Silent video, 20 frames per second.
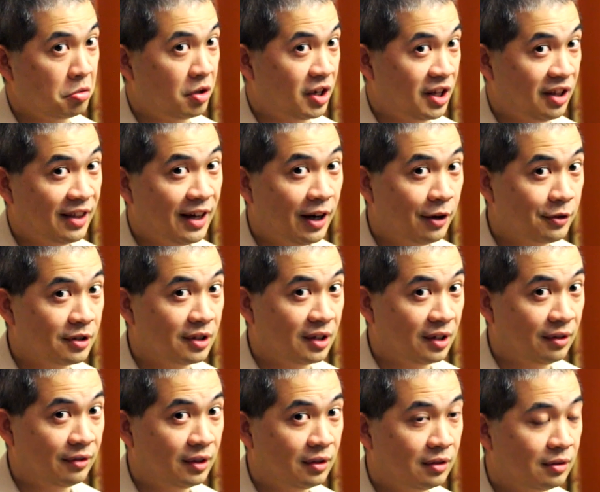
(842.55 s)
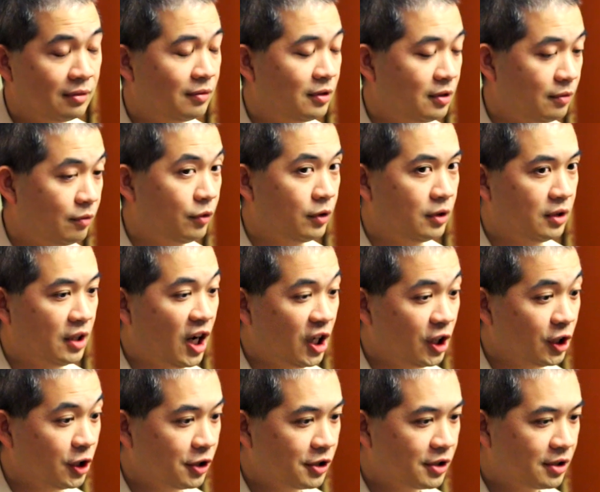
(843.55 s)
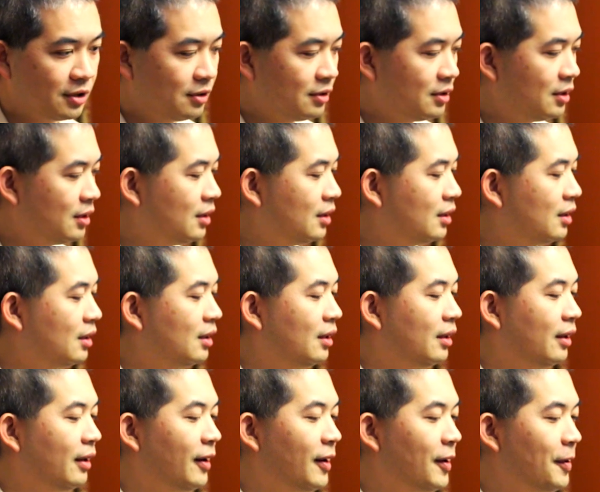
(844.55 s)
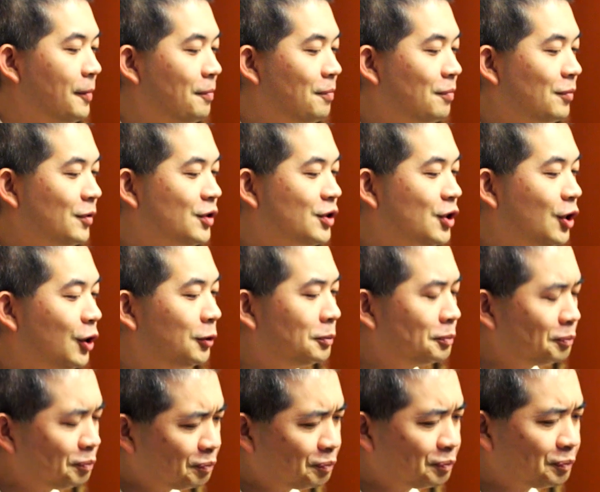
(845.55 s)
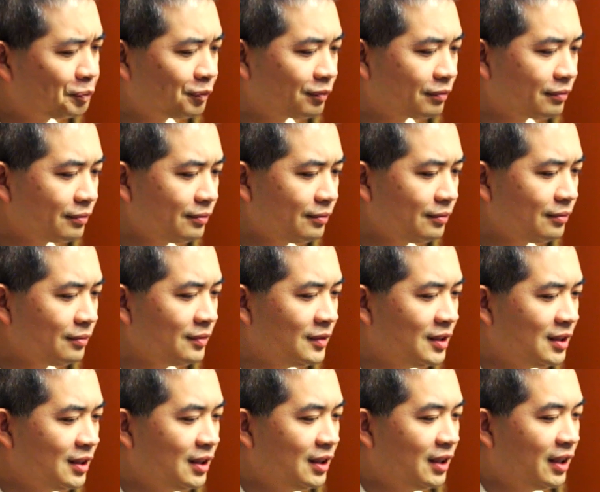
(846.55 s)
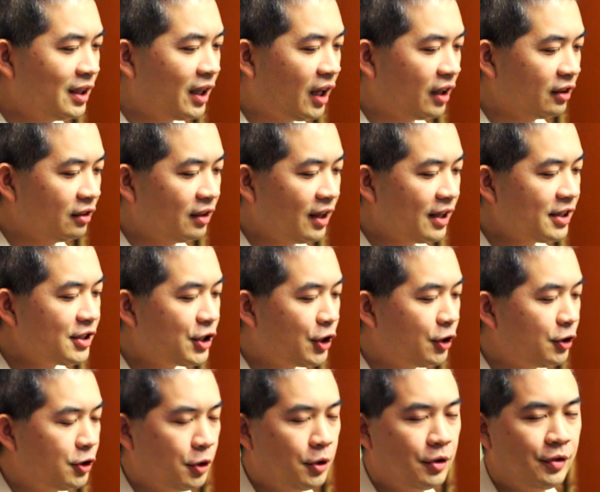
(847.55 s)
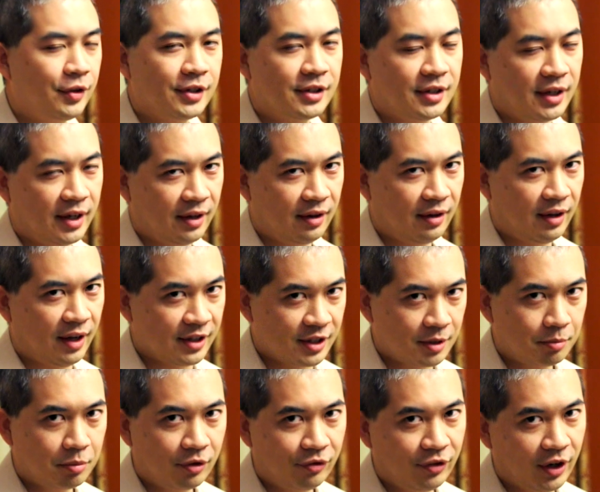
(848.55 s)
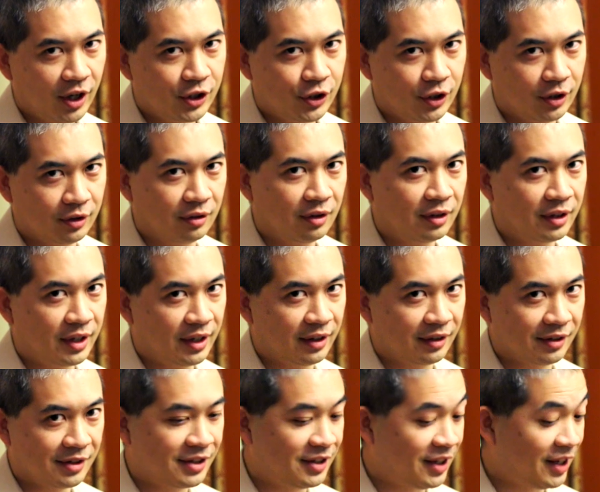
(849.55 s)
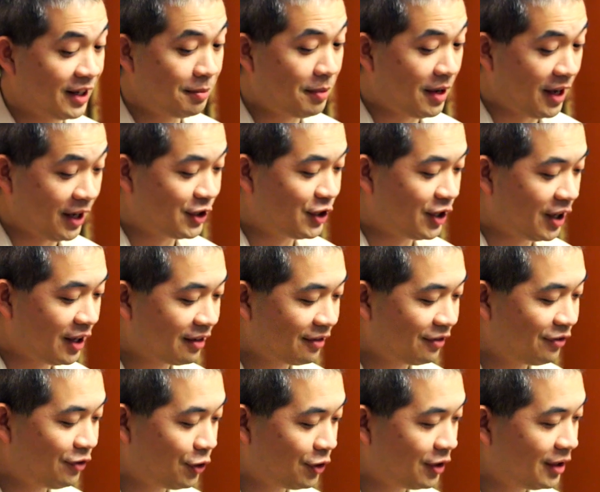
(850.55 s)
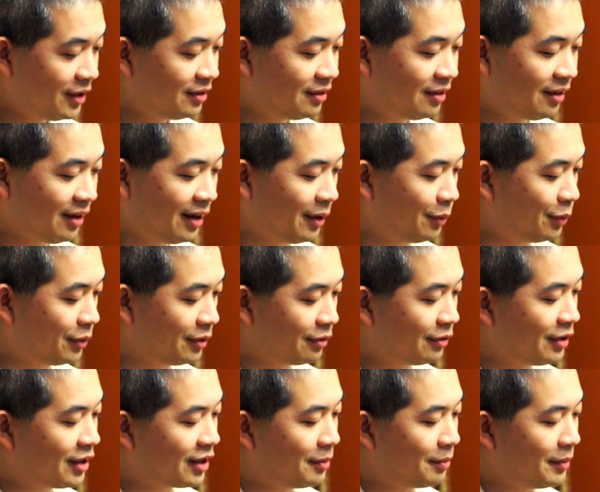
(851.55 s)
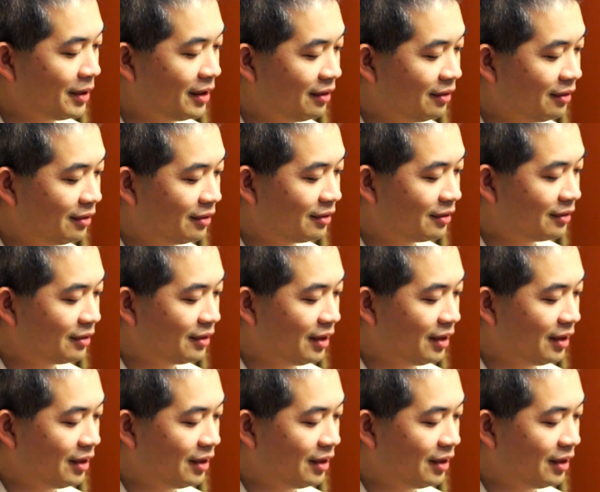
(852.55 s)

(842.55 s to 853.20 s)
$20,000 even dollars. So unless you're doing this as a profession, getting a steady paycheck for it, I wouldn't recommend